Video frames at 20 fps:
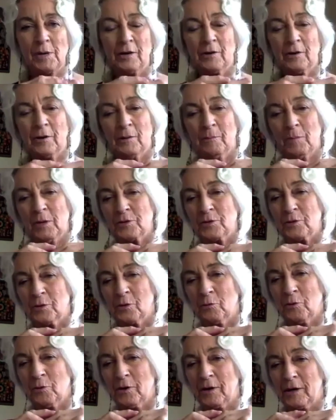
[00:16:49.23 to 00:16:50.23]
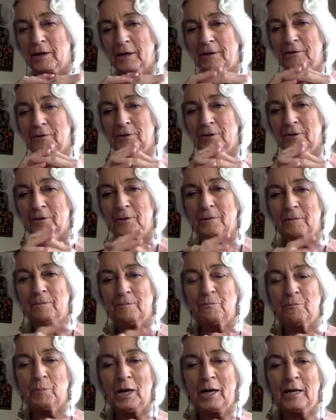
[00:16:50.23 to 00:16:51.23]
a muscle work.
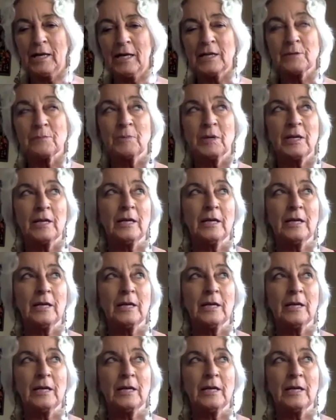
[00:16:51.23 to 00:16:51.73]
Body has many.